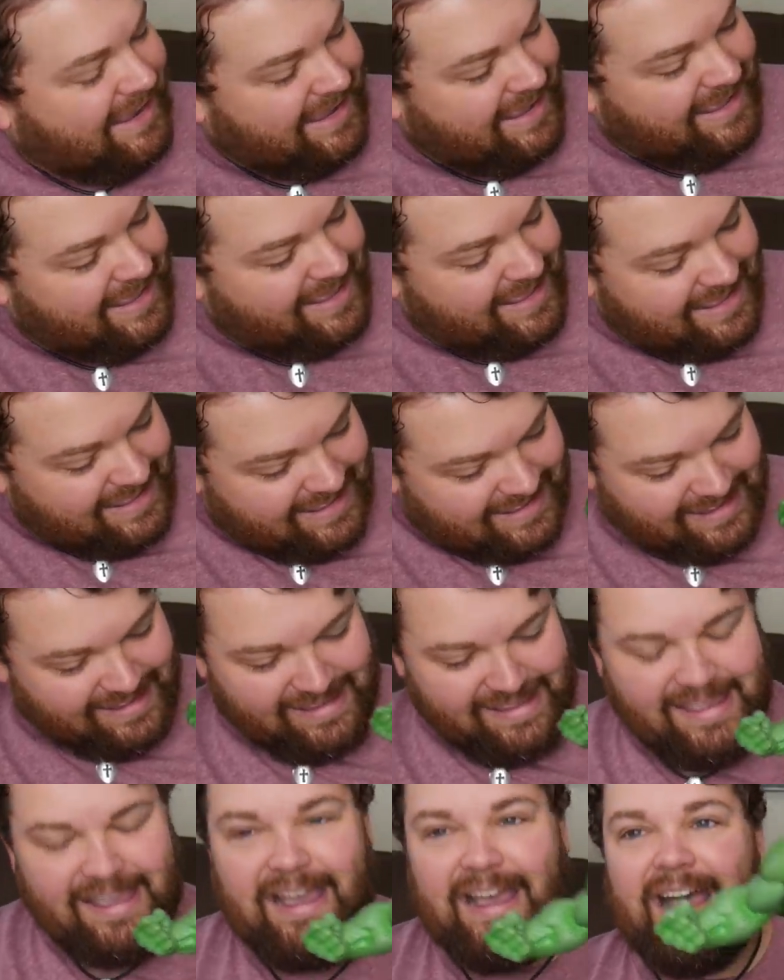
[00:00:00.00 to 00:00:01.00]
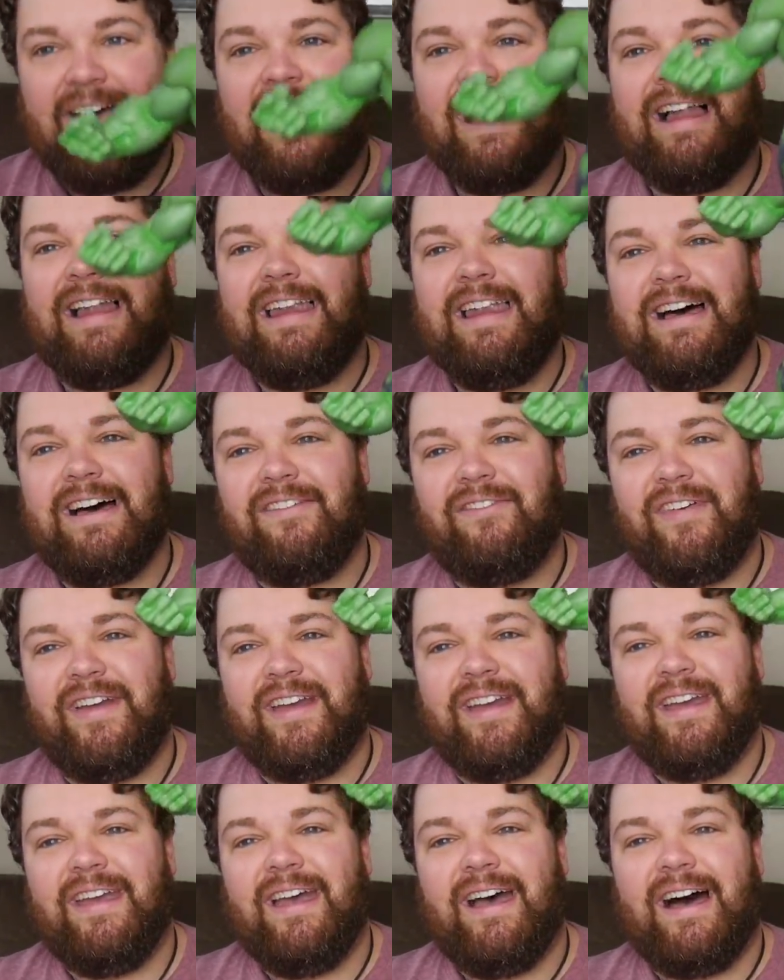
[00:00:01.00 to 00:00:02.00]
Ah, I love
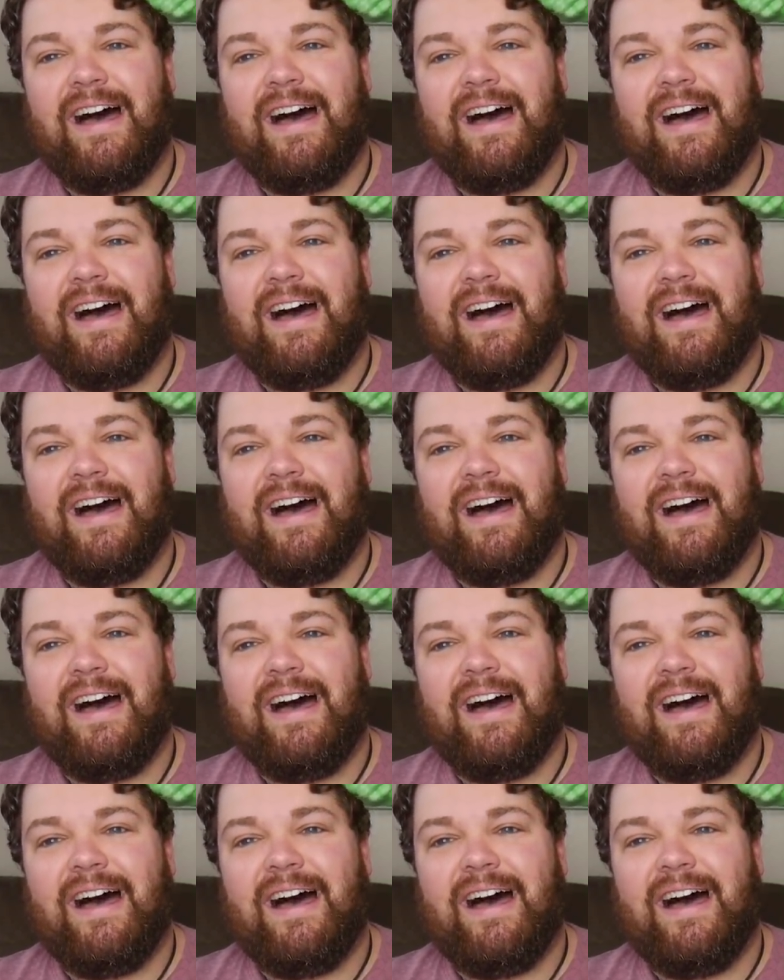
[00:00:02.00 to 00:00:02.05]
it.